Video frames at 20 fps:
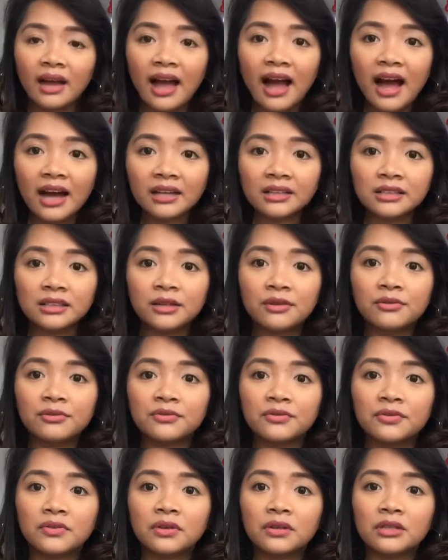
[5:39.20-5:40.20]

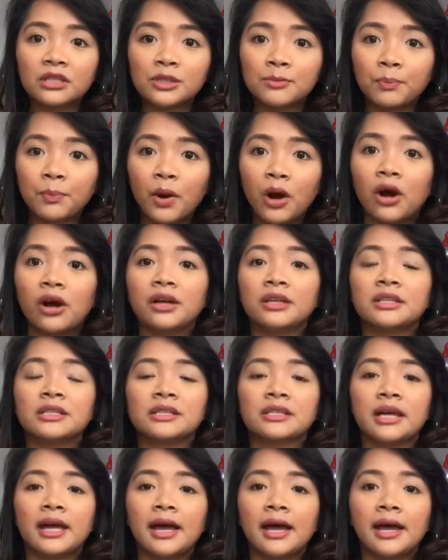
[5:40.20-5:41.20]
active
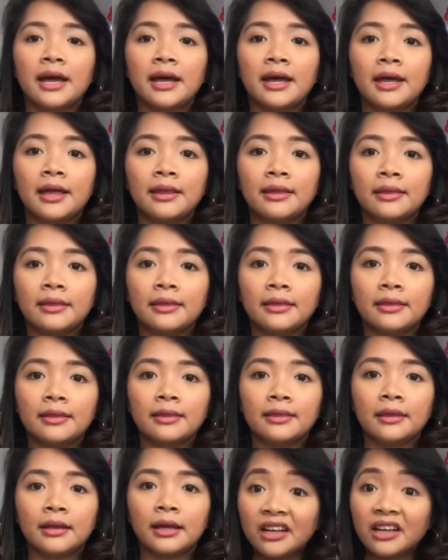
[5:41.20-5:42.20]
spots
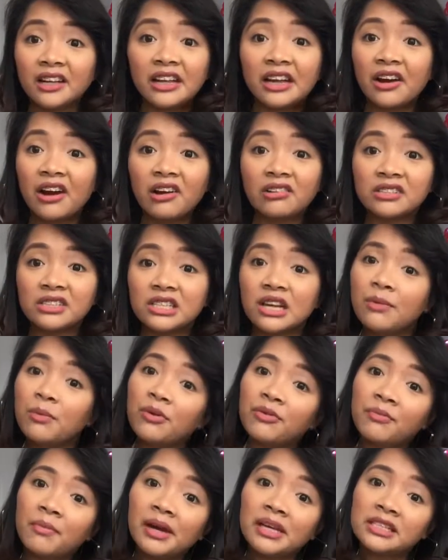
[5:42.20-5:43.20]
and clear out some
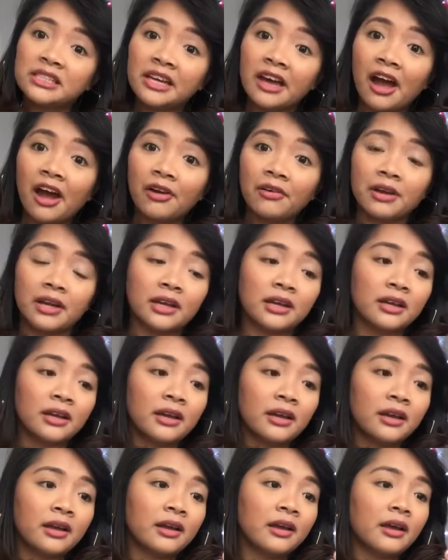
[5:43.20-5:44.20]
of my scarring,
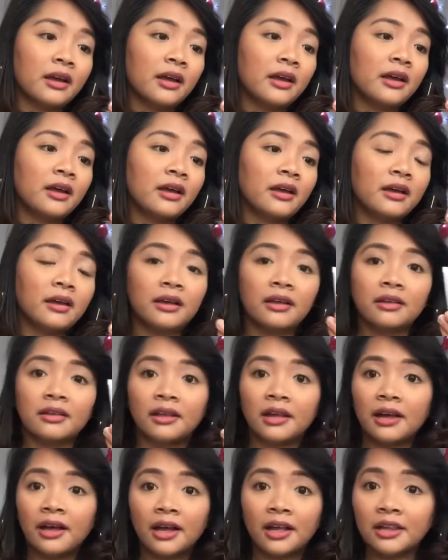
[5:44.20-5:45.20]

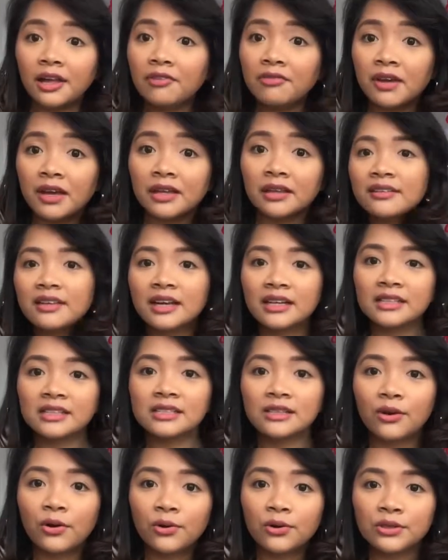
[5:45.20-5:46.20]
and I love it.
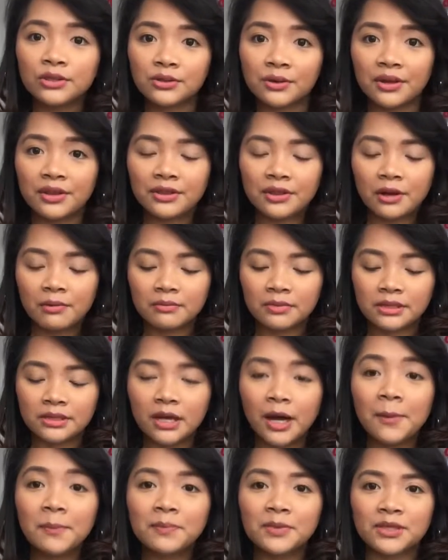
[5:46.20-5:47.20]
That's also a thumbs
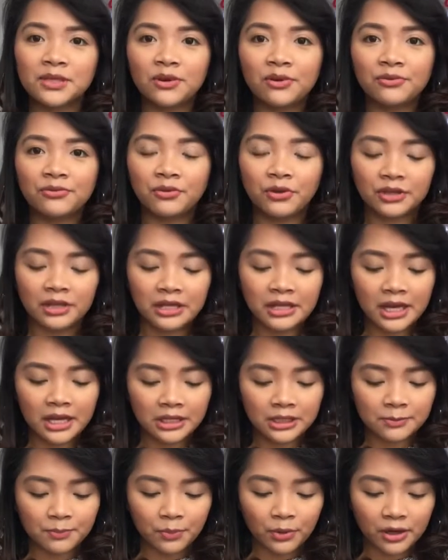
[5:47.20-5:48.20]
up. So for the
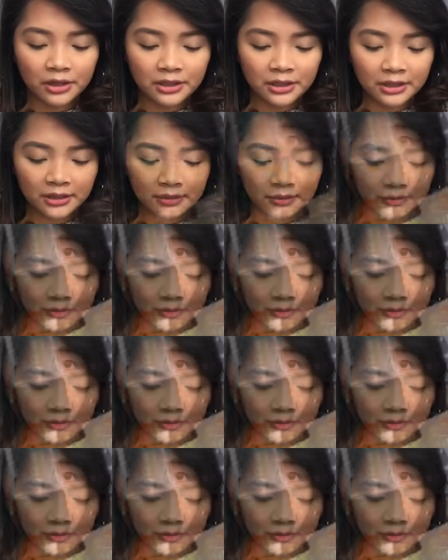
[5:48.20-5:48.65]
next product,